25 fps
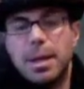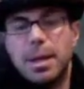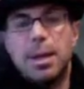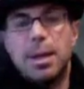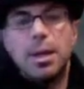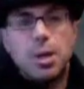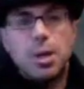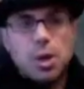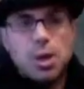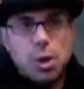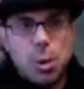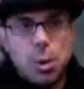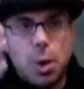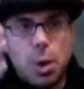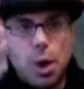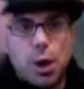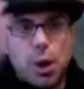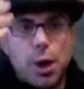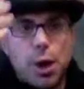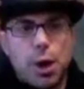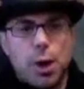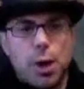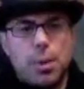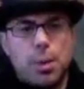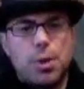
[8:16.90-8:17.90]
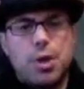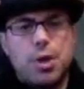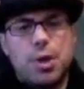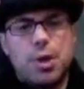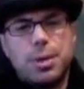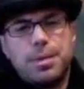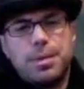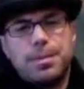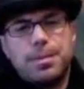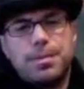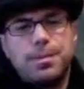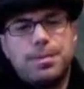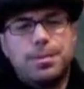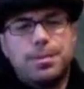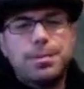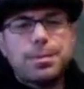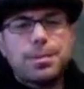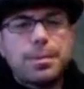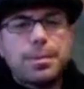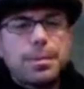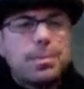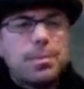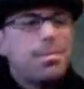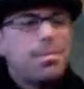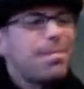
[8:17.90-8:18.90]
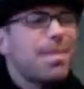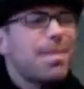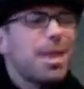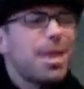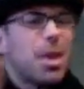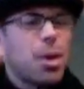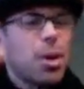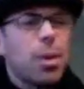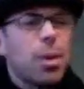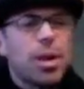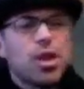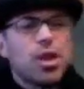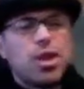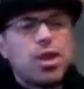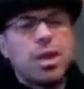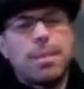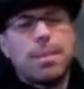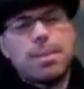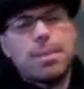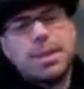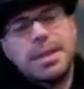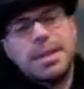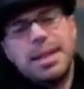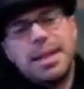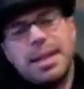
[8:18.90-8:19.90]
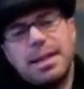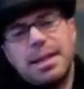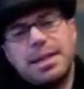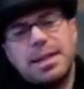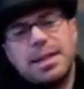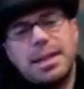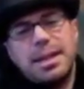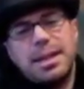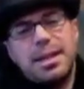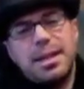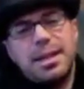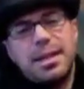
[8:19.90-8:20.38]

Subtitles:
to our coach. Question number 6,